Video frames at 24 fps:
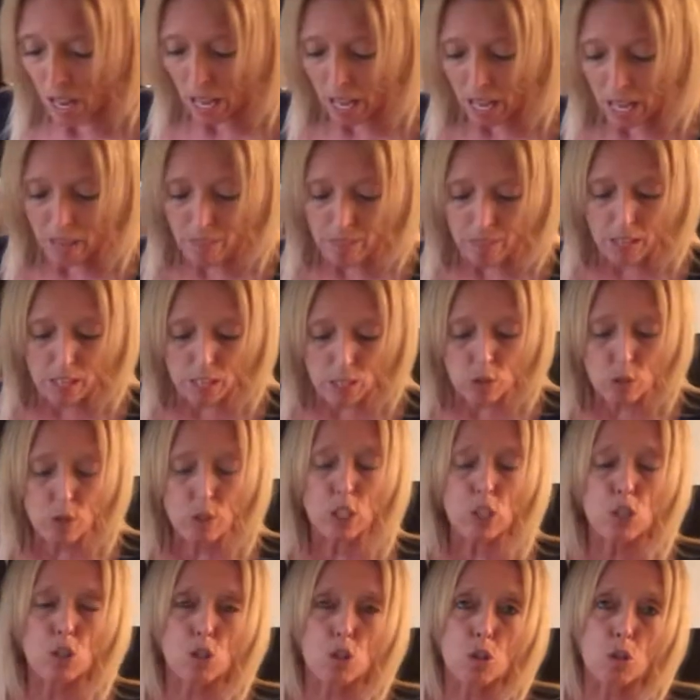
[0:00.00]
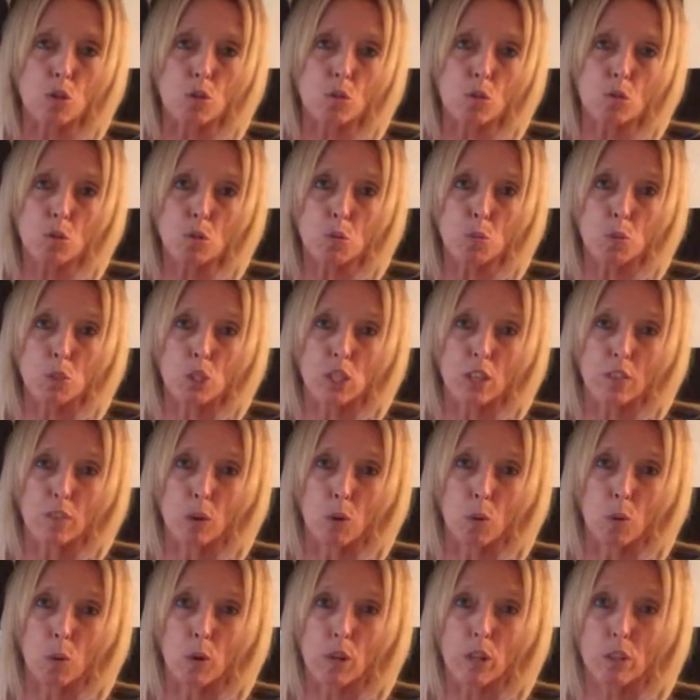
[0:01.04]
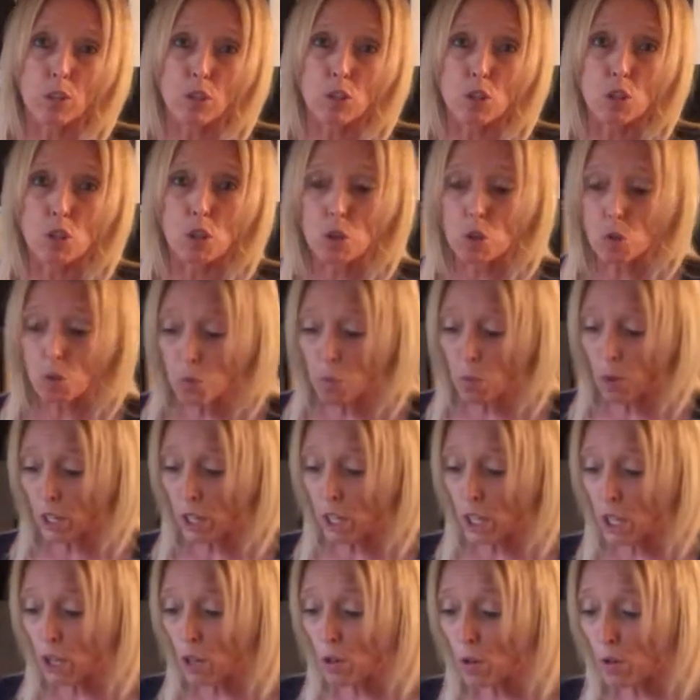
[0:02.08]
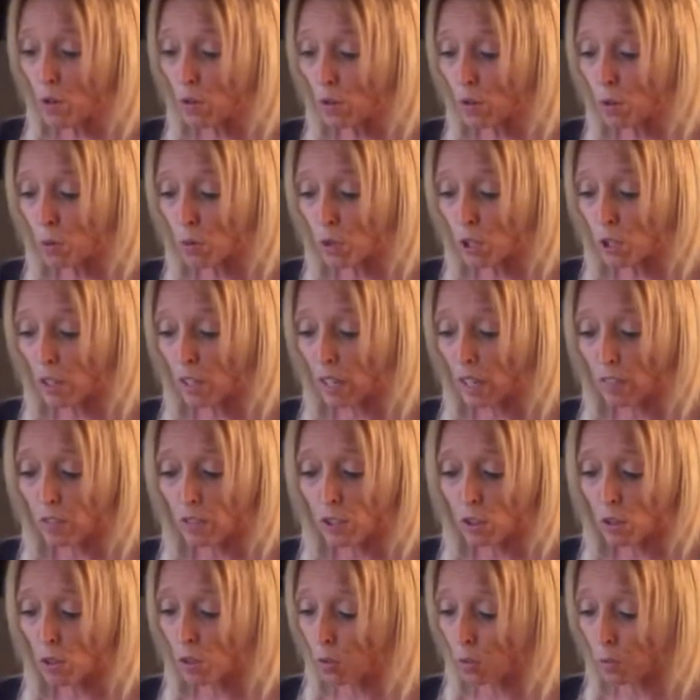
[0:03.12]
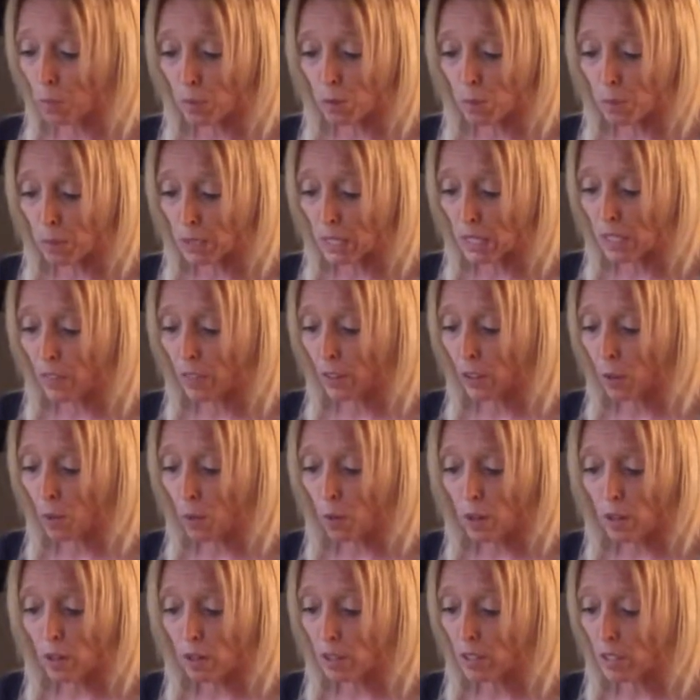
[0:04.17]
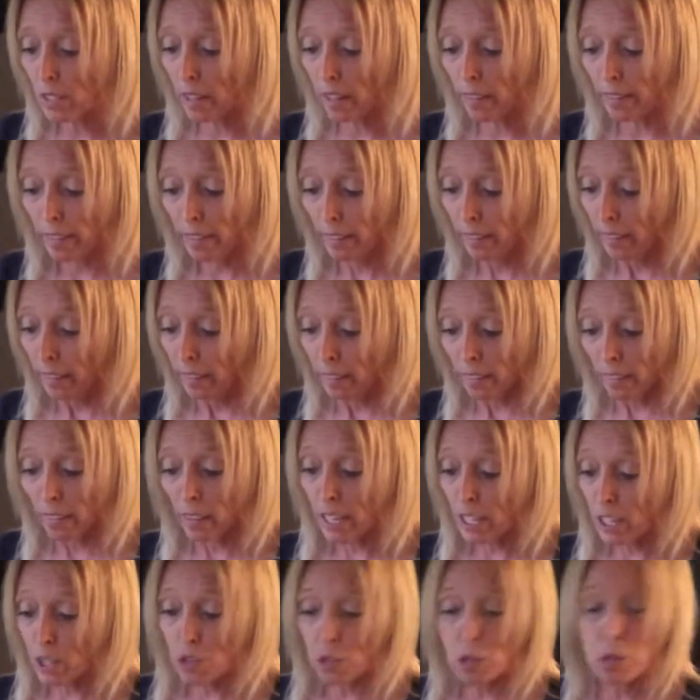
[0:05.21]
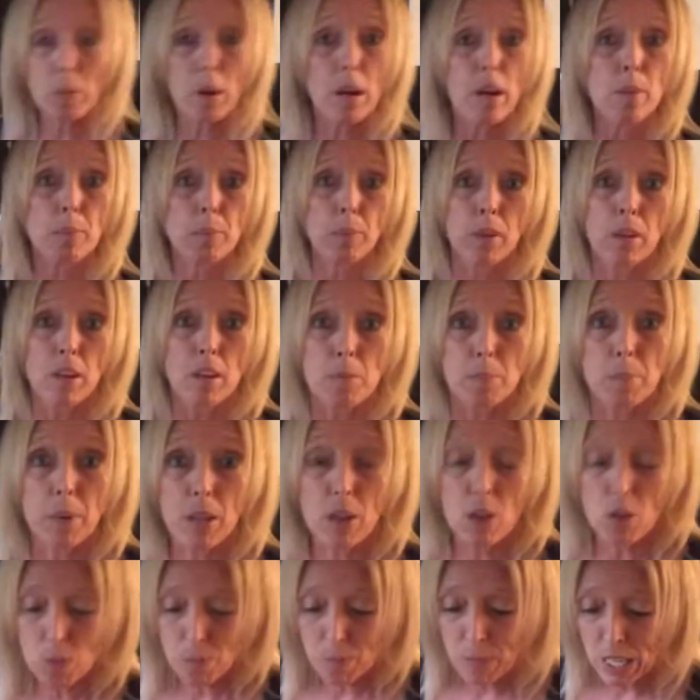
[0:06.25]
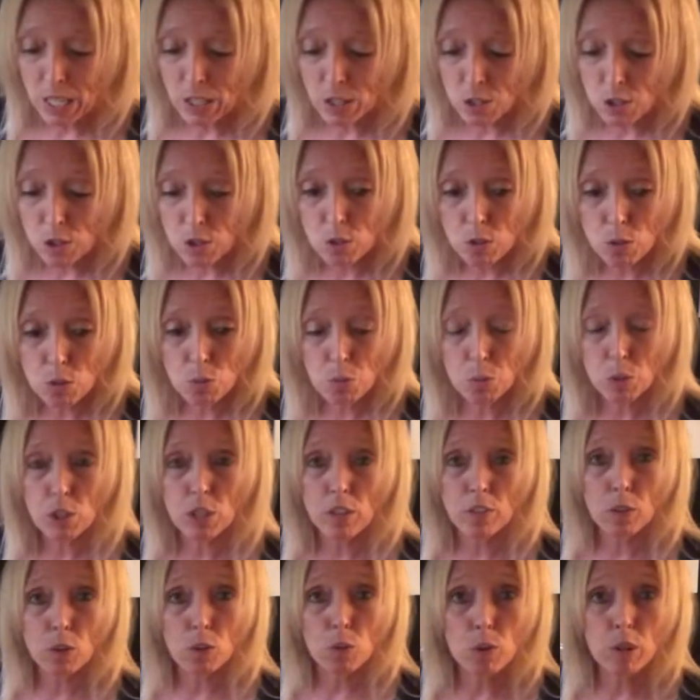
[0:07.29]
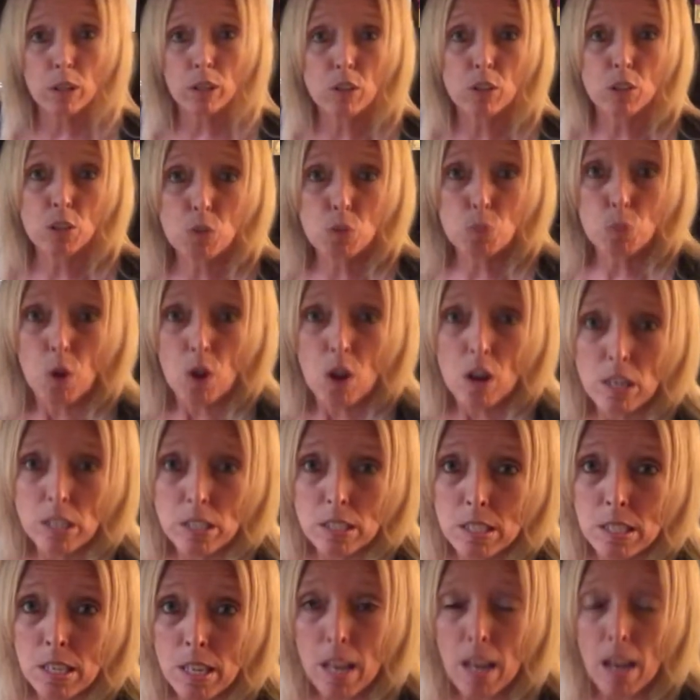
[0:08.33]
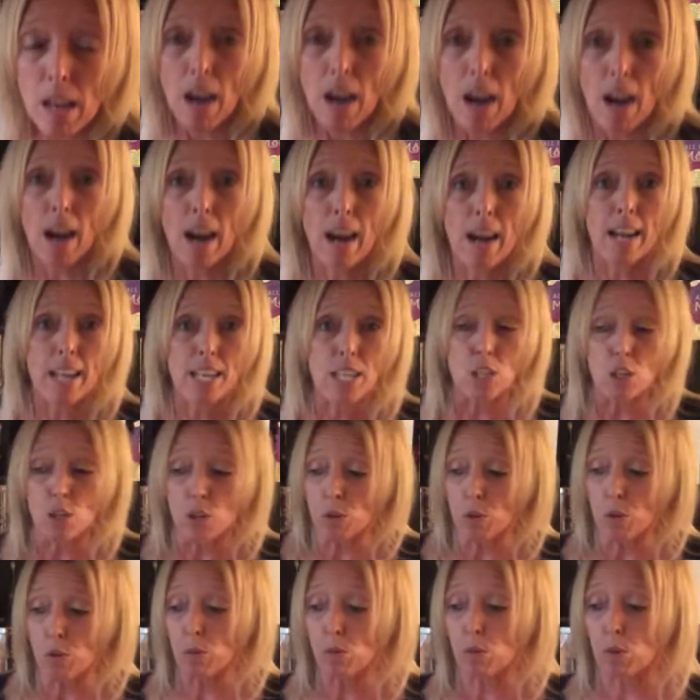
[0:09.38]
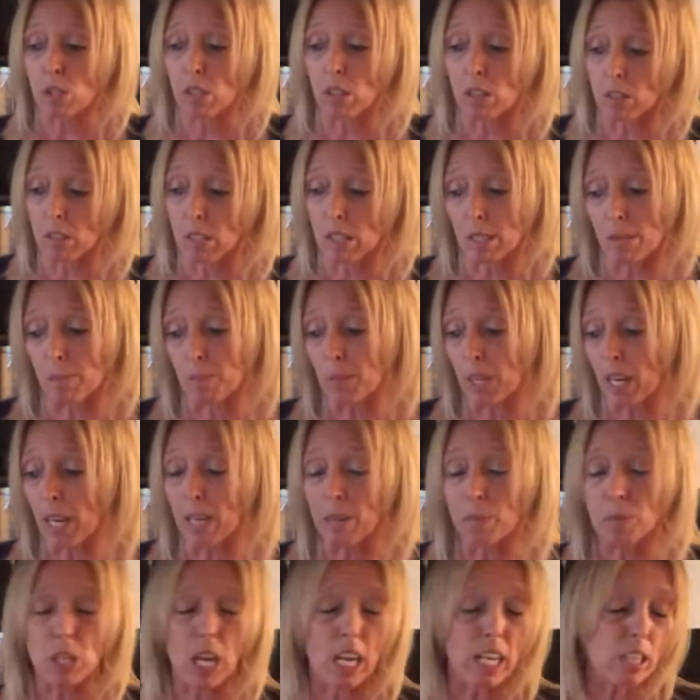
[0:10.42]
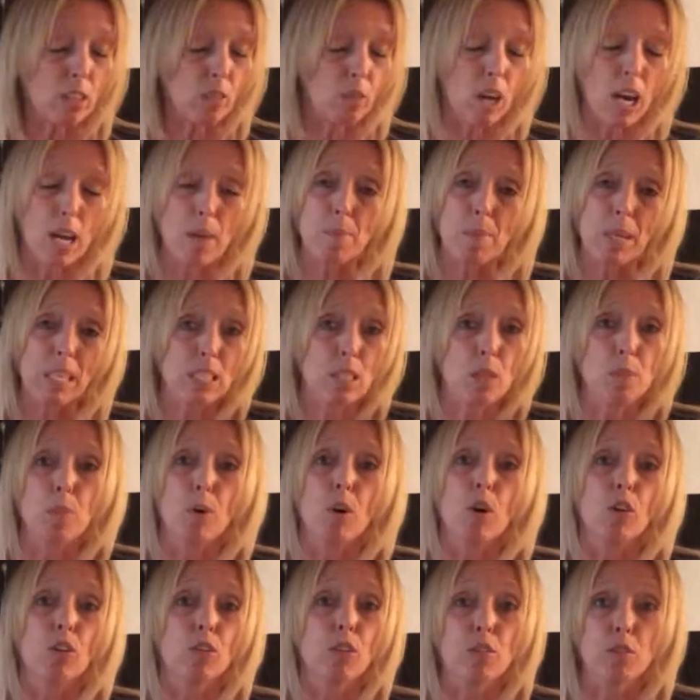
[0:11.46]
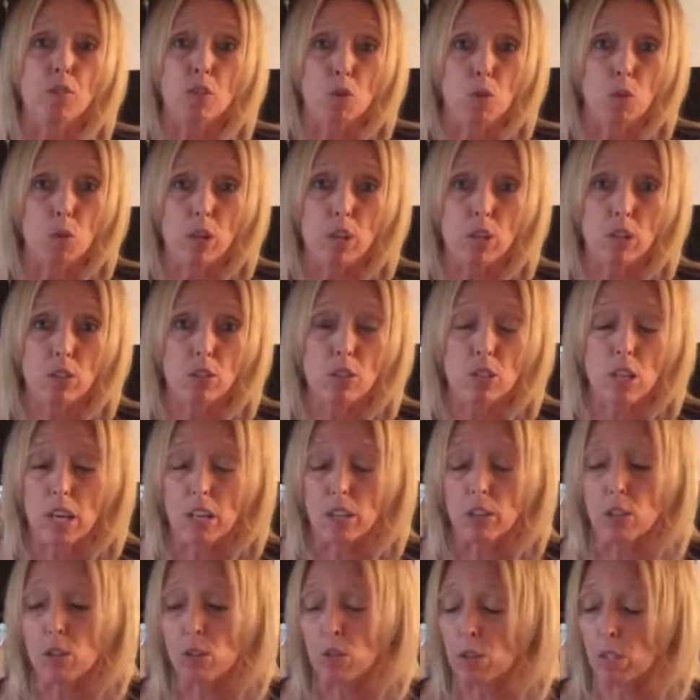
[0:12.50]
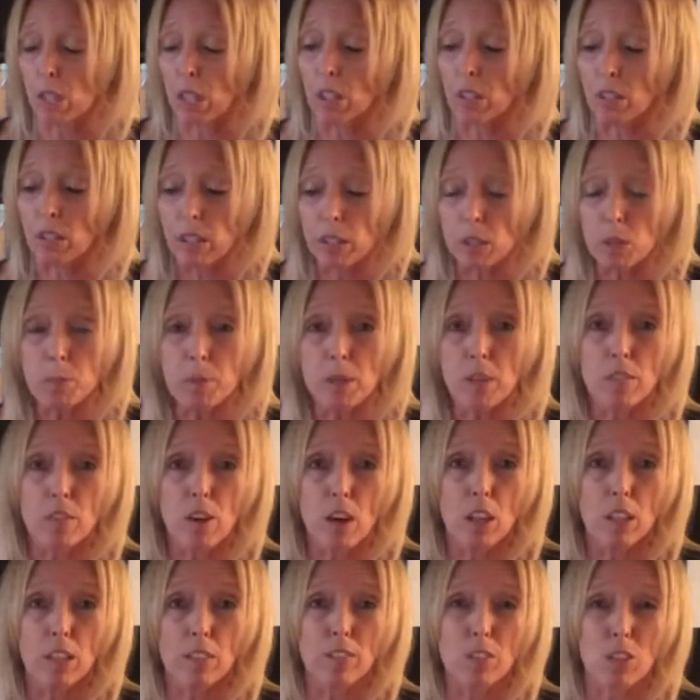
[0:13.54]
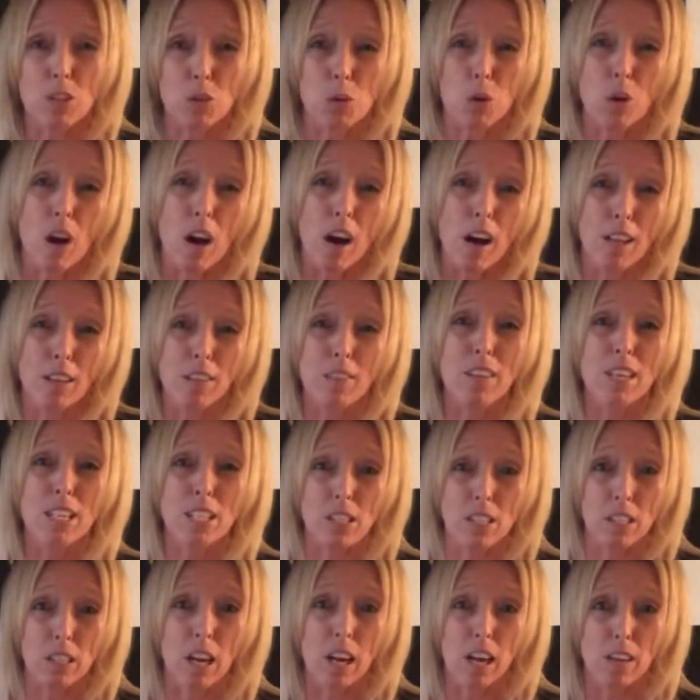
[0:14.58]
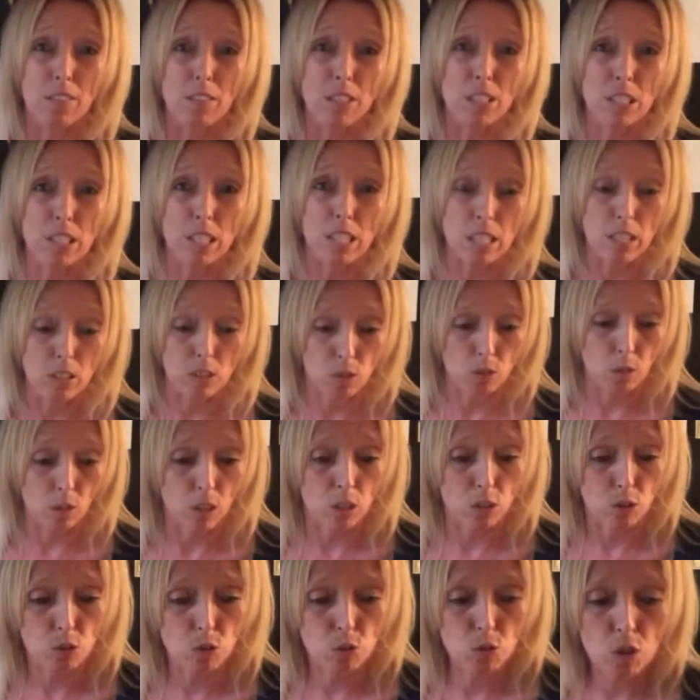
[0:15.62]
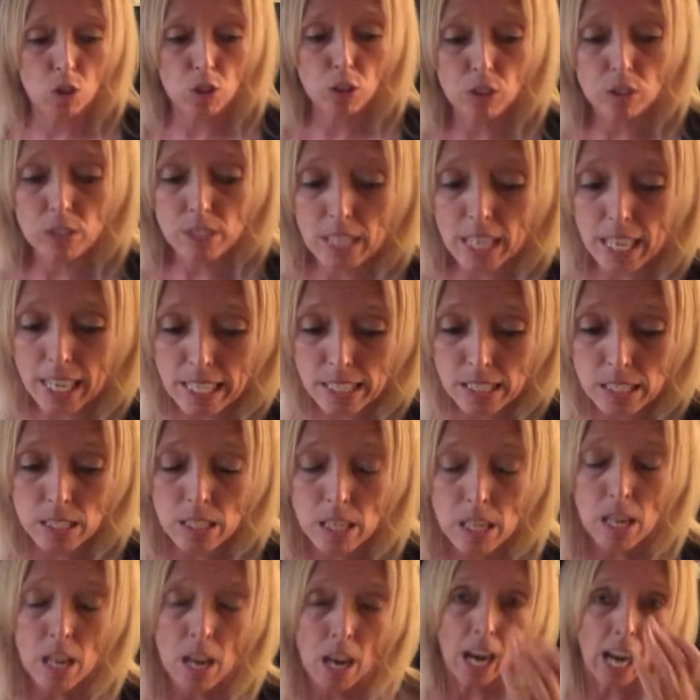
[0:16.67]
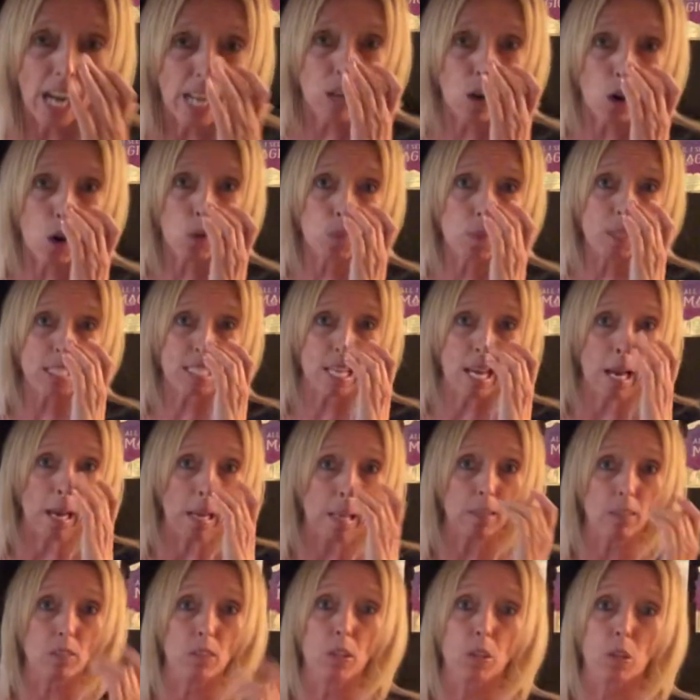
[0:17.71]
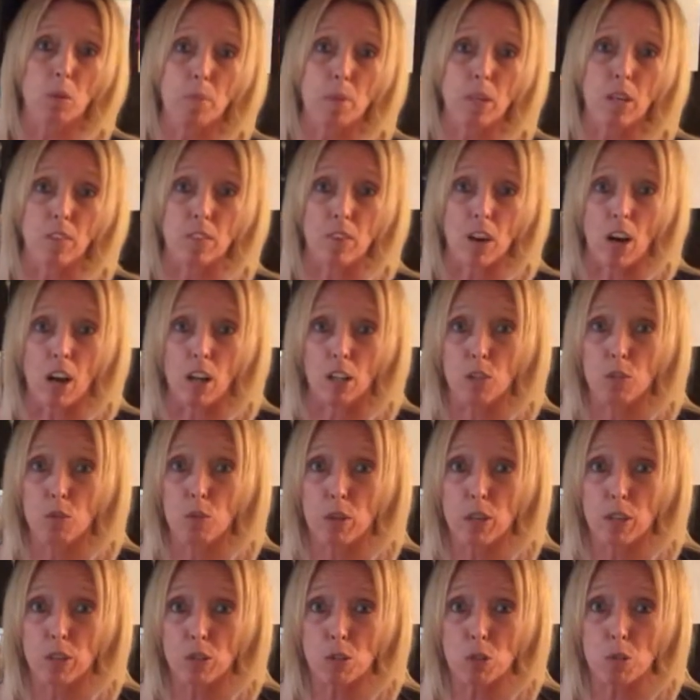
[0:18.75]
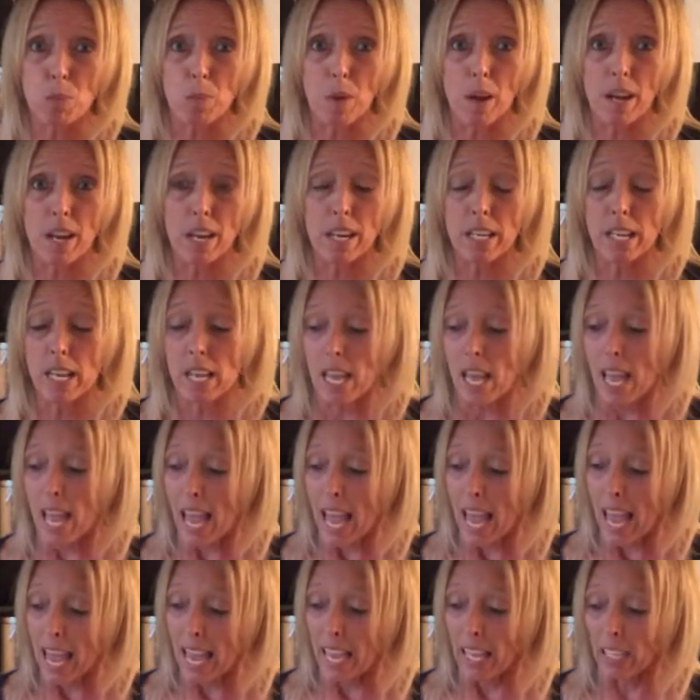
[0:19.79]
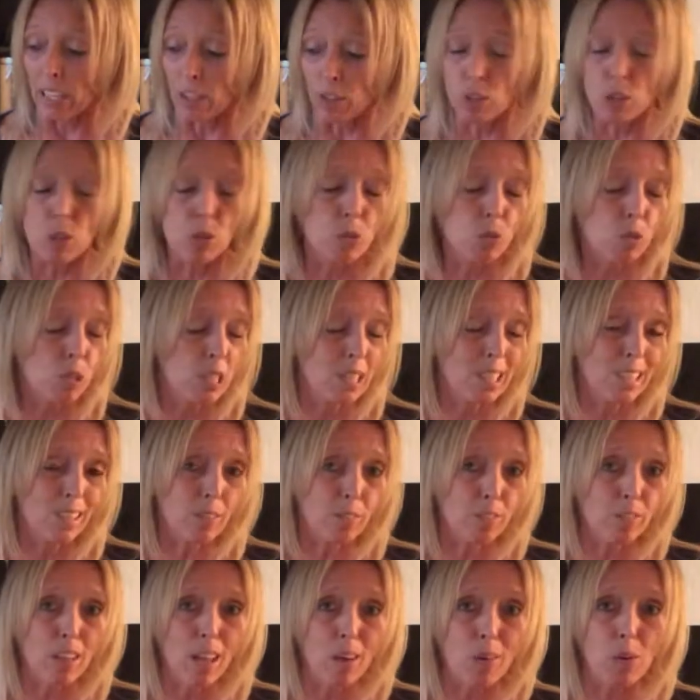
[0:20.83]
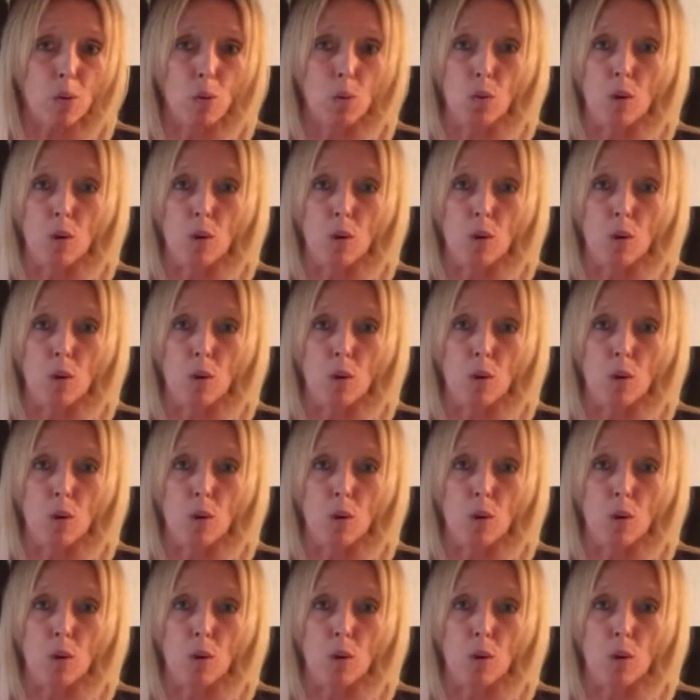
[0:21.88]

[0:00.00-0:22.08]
And then you can choose whichever oils you want to use. If there's specific oils that light you up, by all means use whichever oil you want. I use sometimes, I mix up all different oils. I'll use a little bit of olive because olive has obviously a stronger taste. I always add a little bit of olive oil to mine, and I'll use sunflower